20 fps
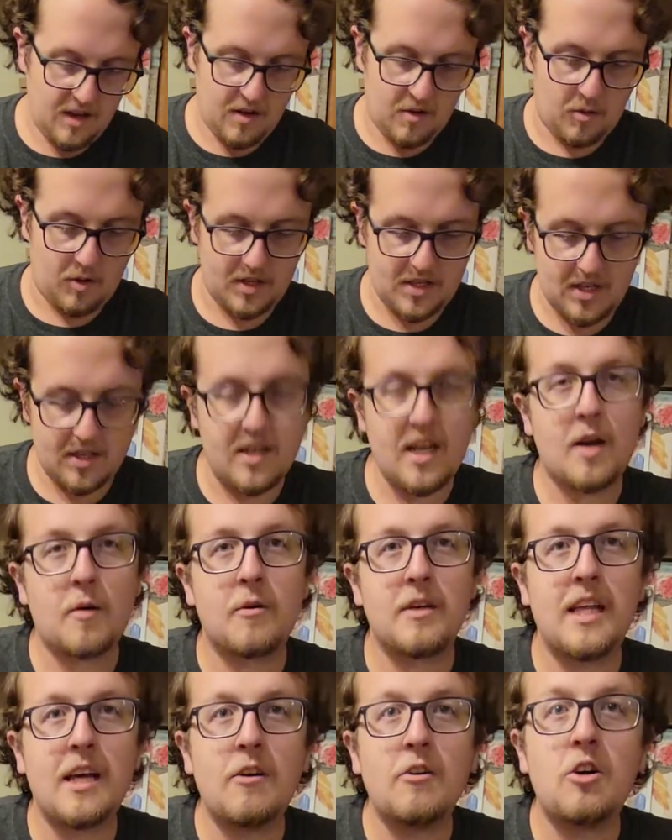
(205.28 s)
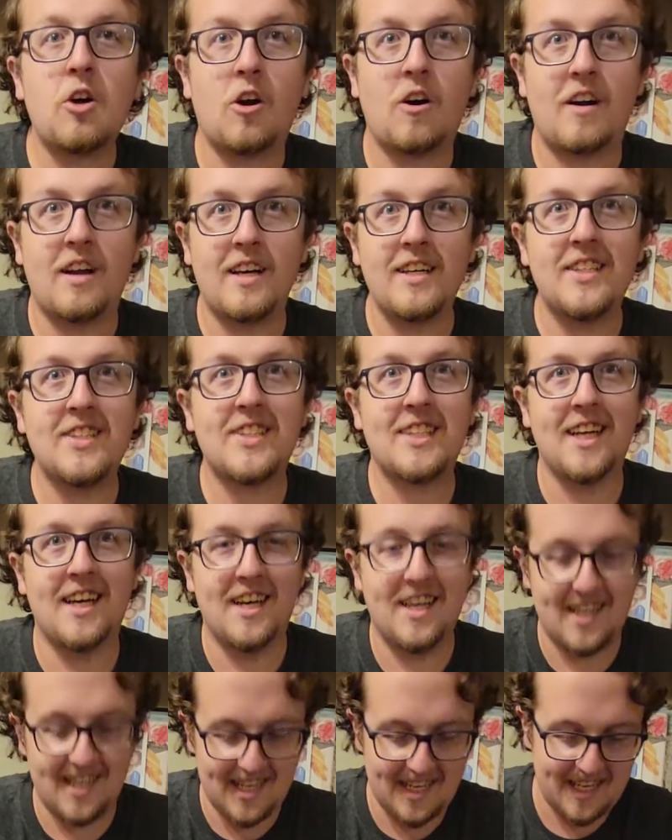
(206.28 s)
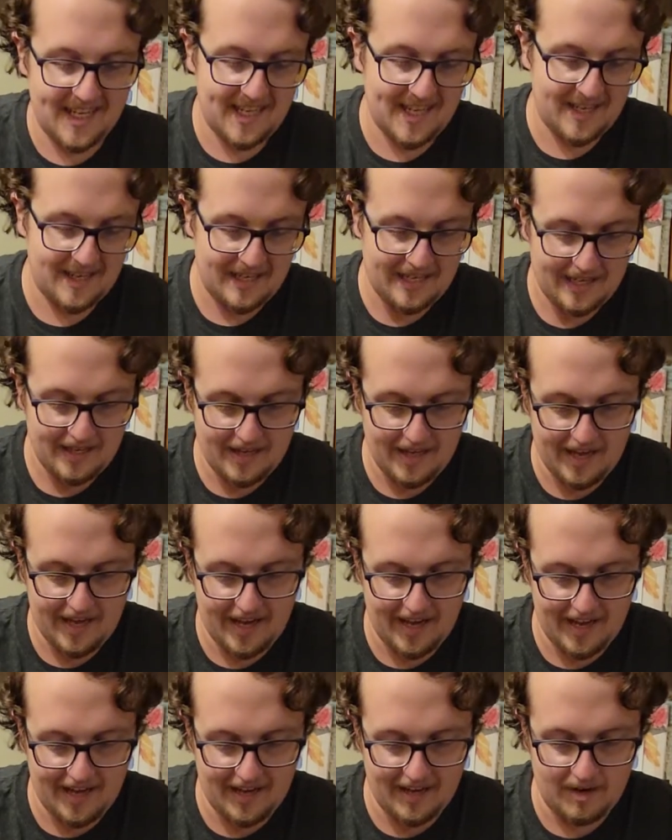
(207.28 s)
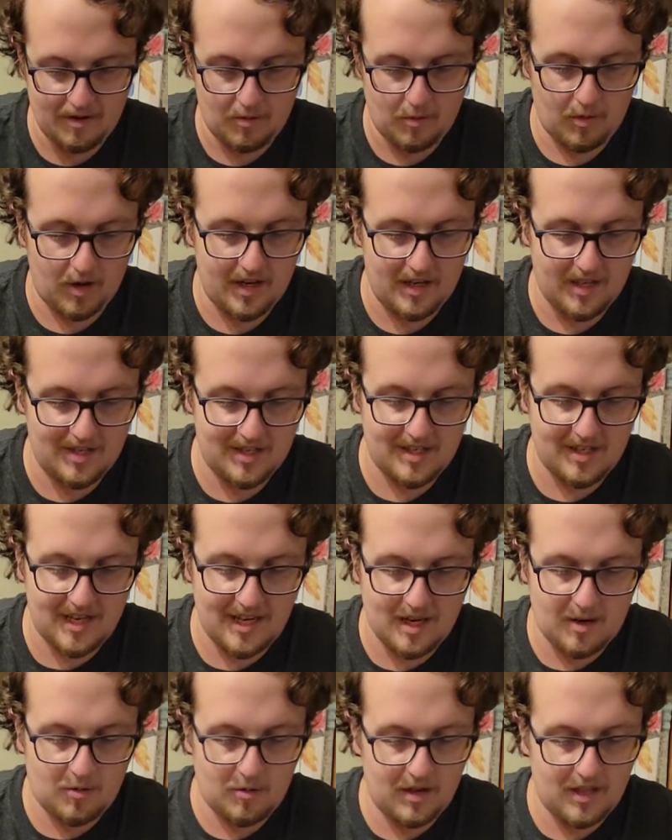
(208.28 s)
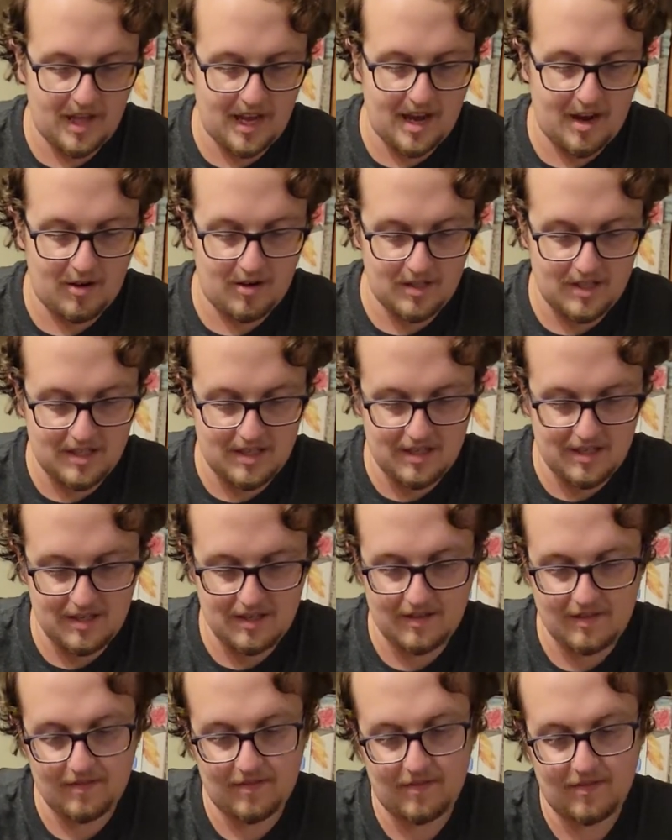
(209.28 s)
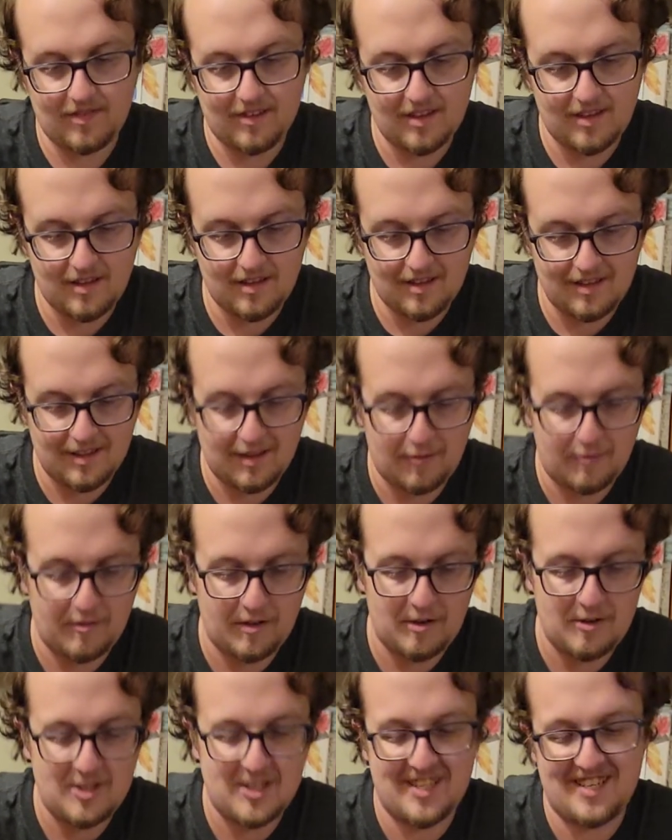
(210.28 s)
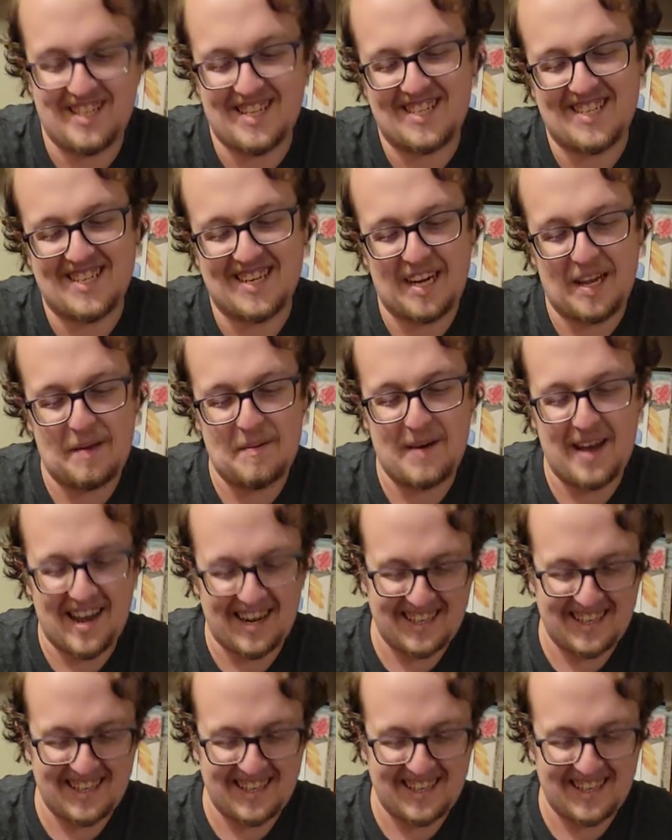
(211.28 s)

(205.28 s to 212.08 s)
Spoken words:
what's a deck without Garnets? And what is a deck without the Fusion Destiny package?